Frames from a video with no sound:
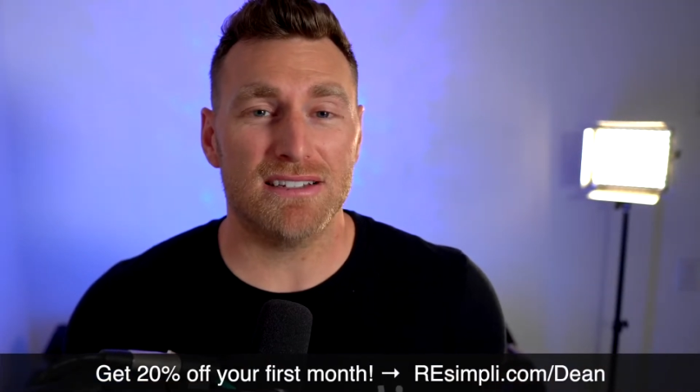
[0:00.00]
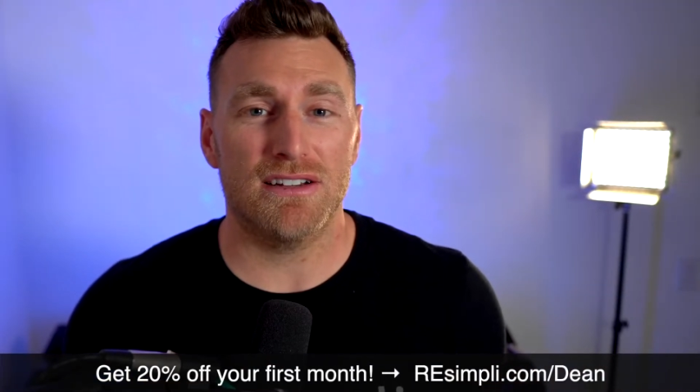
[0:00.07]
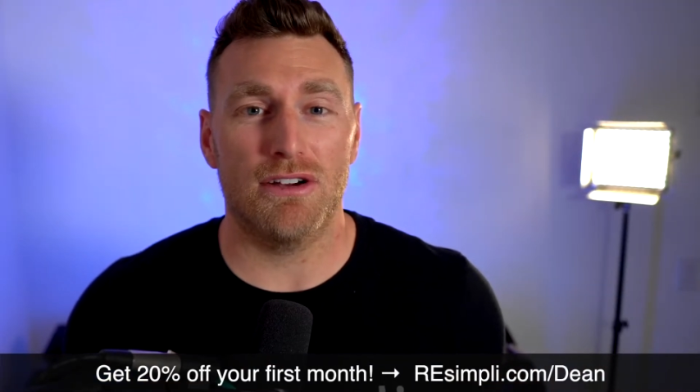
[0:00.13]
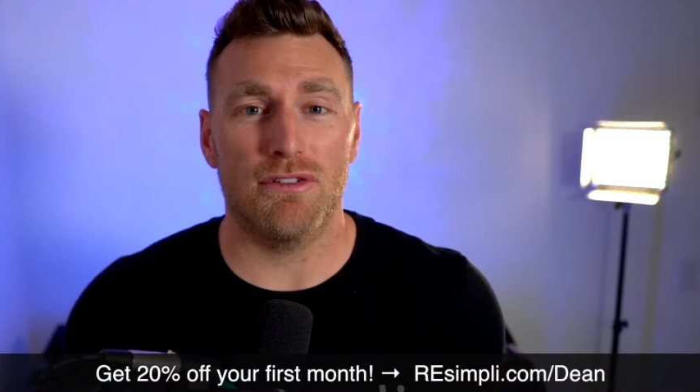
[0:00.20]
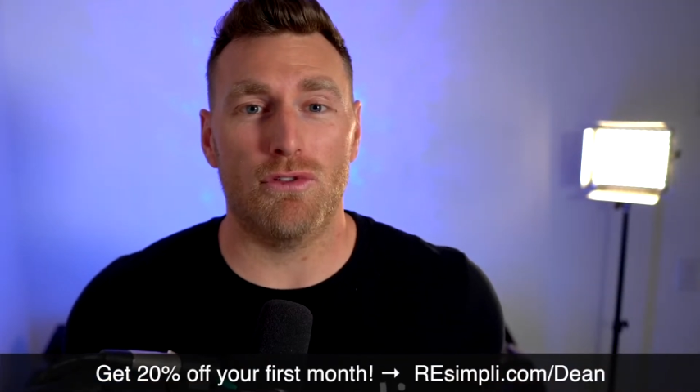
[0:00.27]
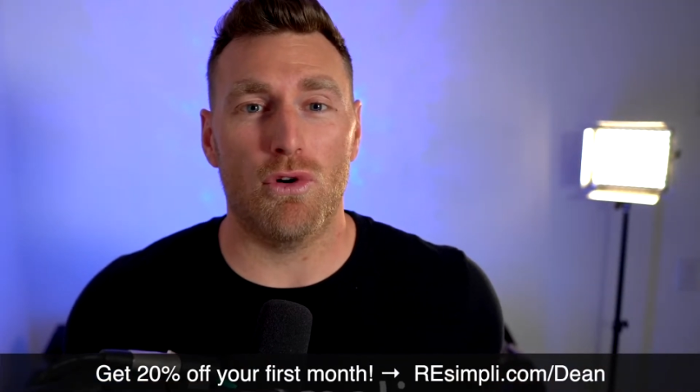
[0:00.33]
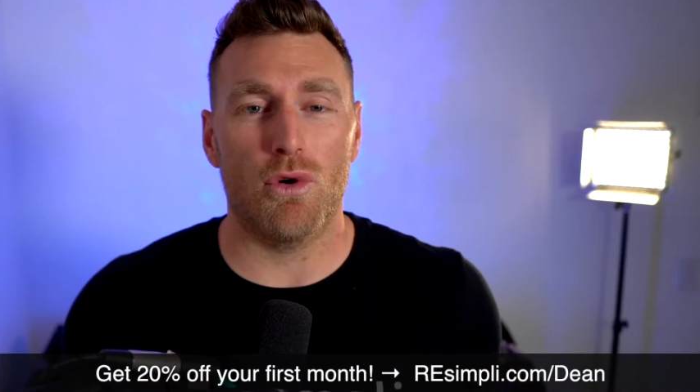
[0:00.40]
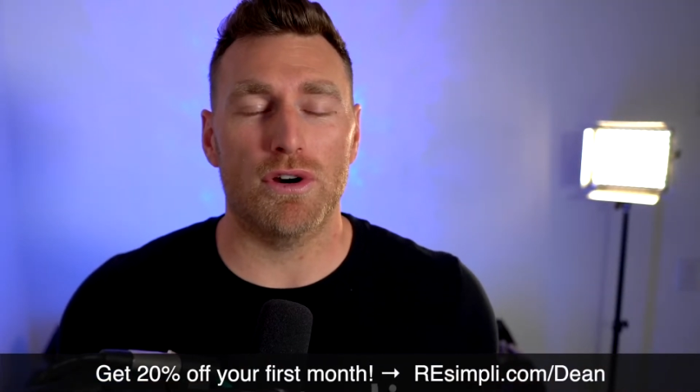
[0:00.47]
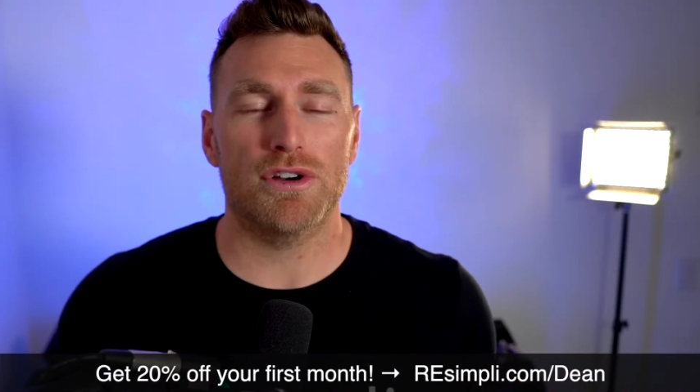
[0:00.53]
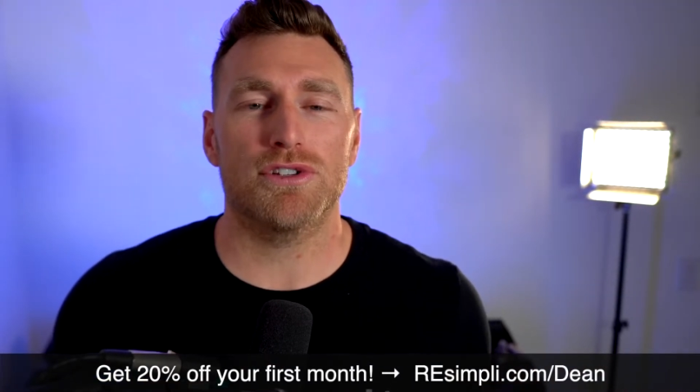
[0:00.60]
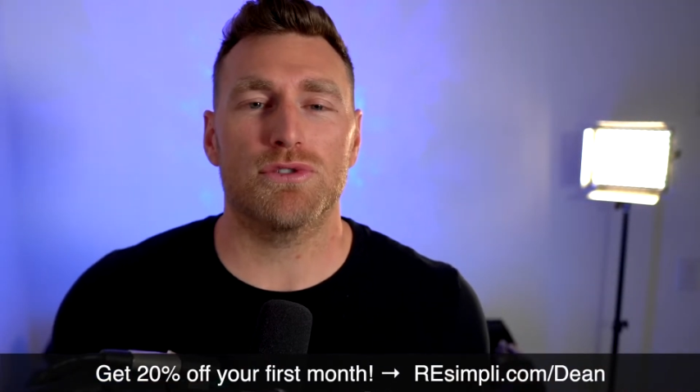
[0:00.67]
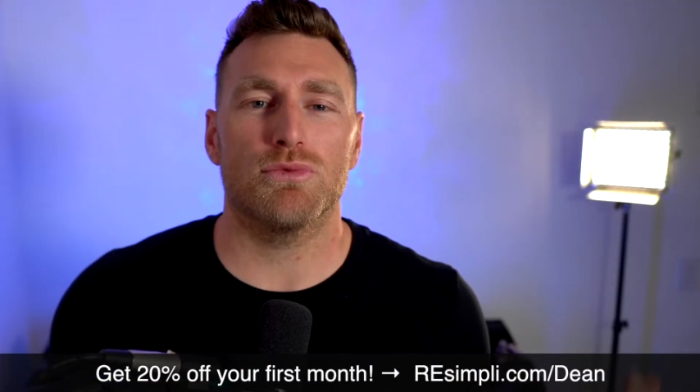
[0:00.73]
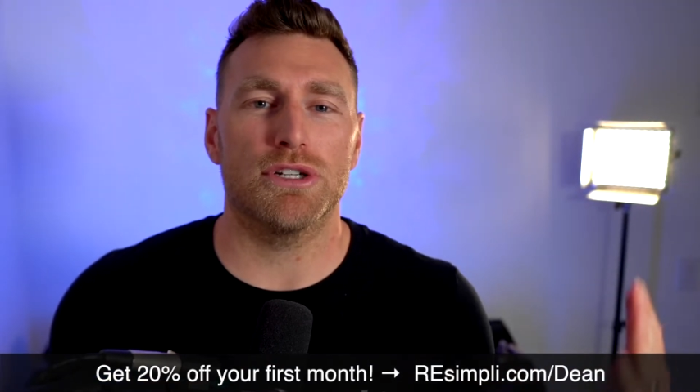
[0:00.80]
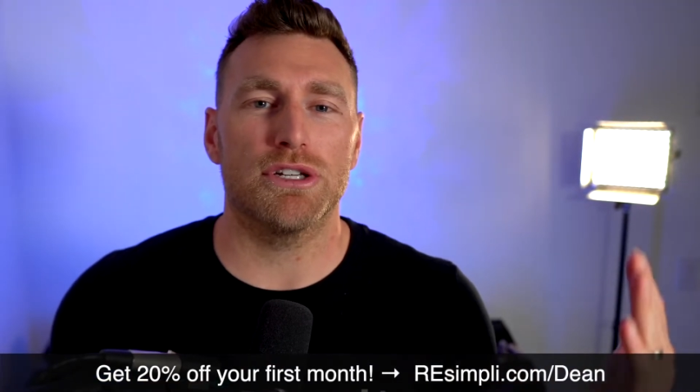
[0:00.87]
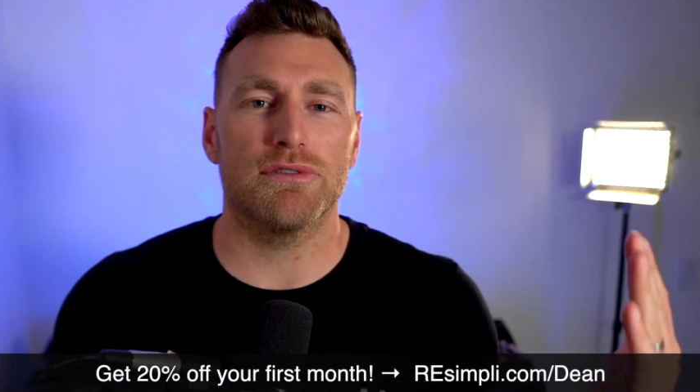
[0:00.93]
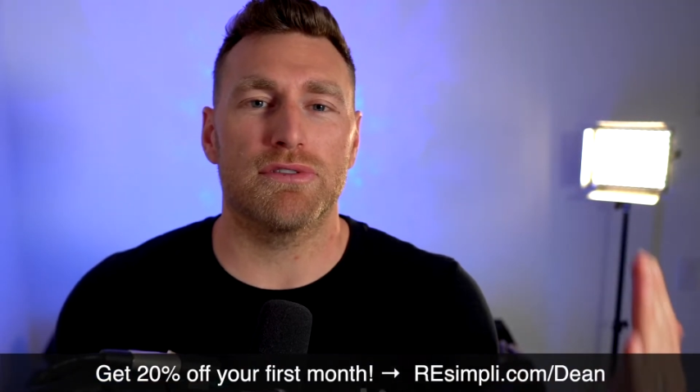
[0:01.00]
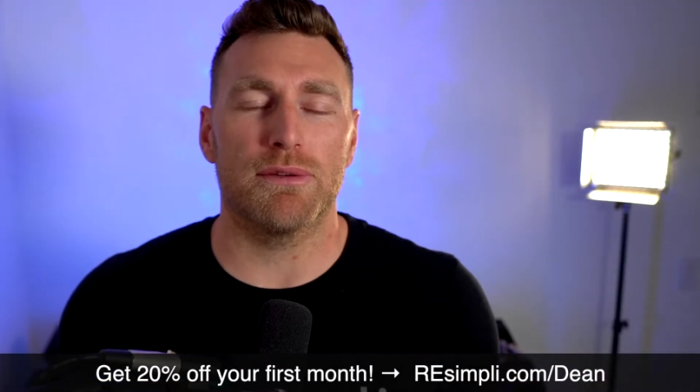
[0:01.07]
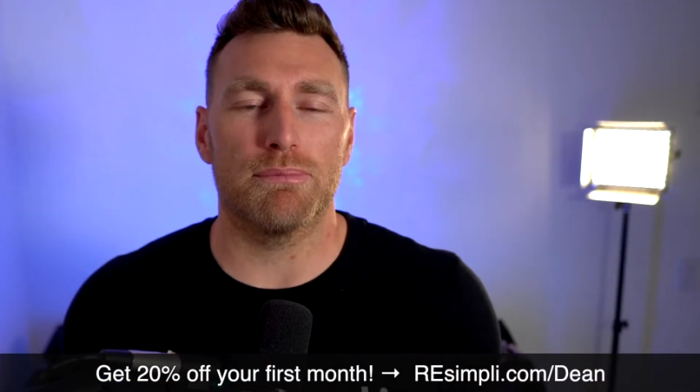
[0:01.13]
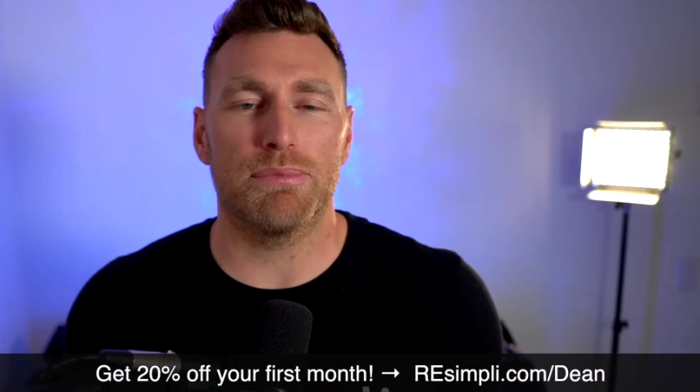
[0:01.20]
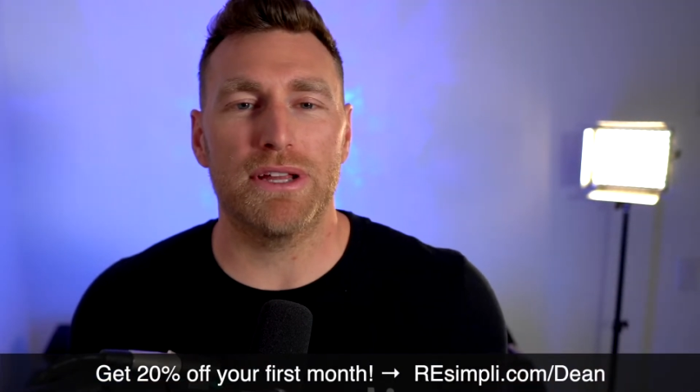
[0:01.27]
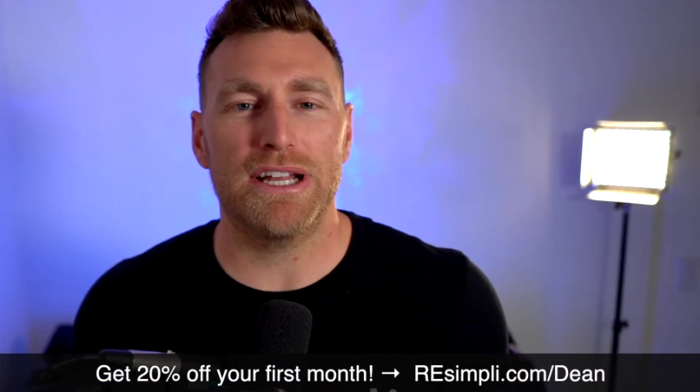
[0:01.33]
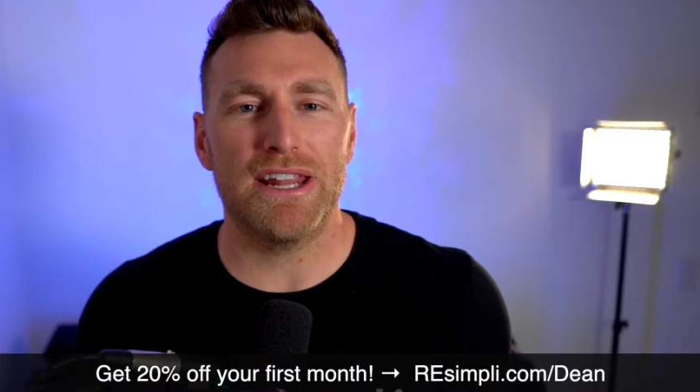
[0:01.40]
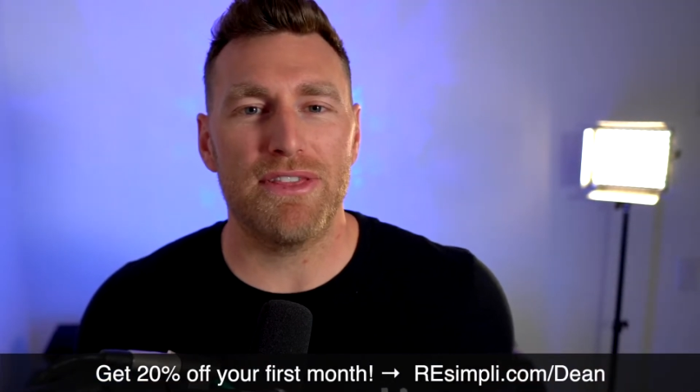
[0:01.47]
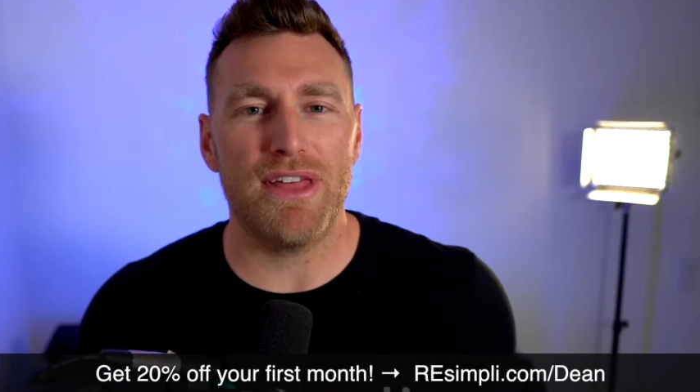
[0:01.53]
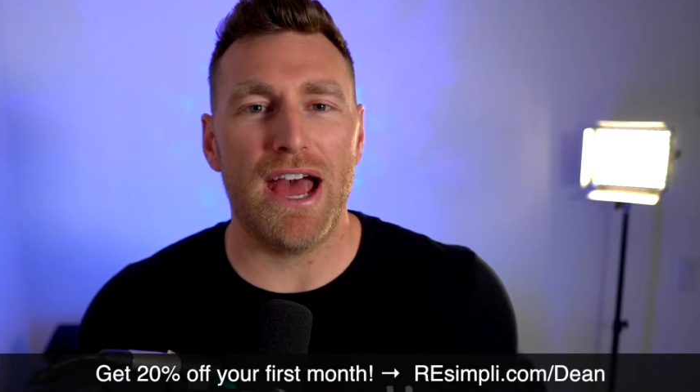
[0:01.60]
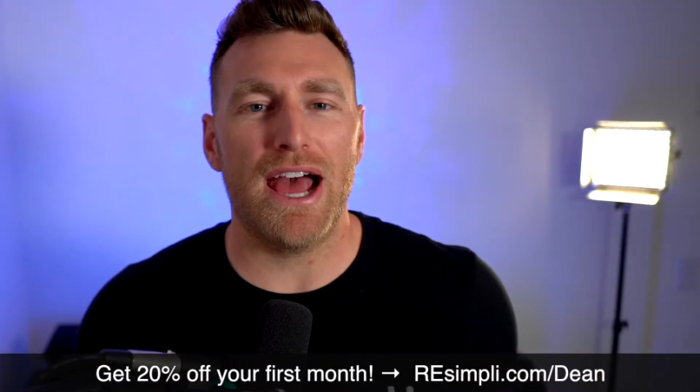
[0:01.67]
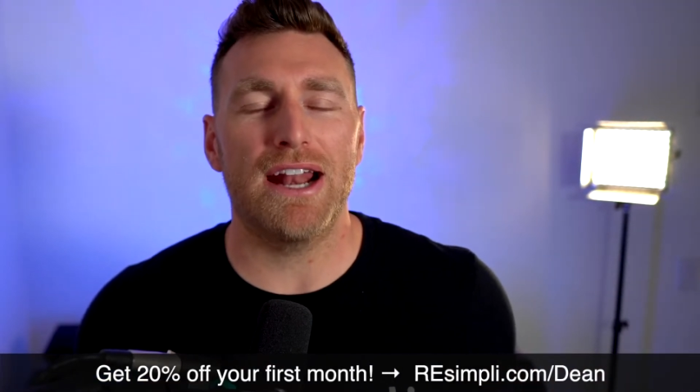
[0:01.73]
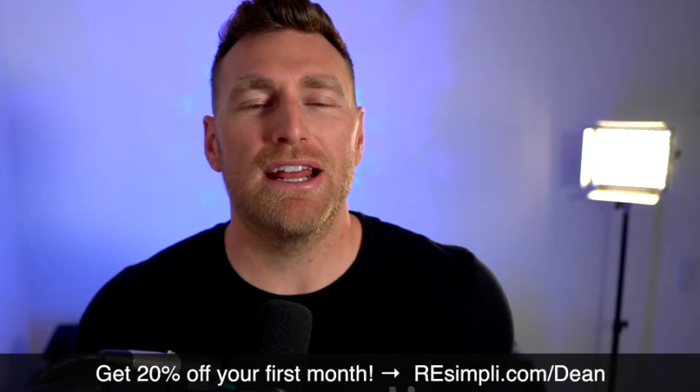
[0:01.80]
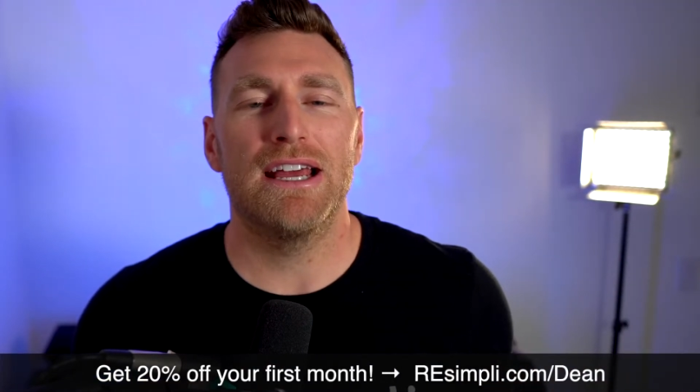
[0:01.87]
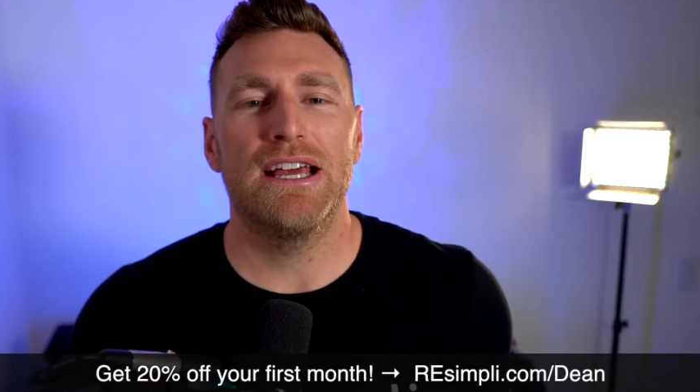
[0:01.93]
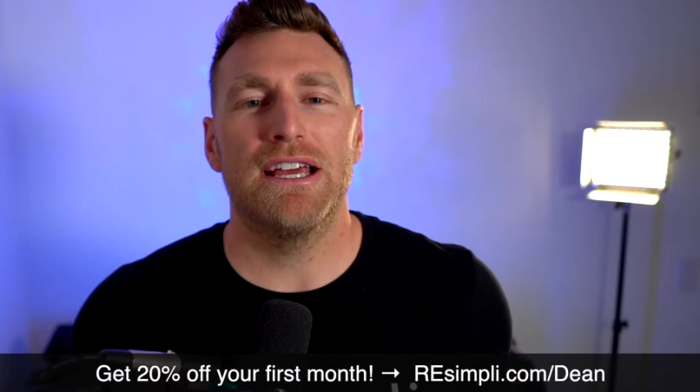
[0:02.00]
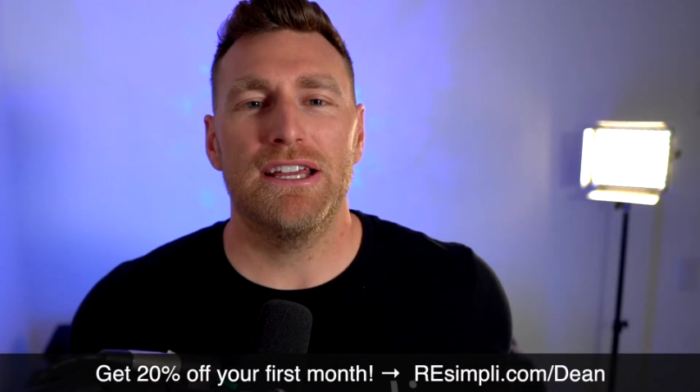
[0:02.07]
of course, when you've completed that,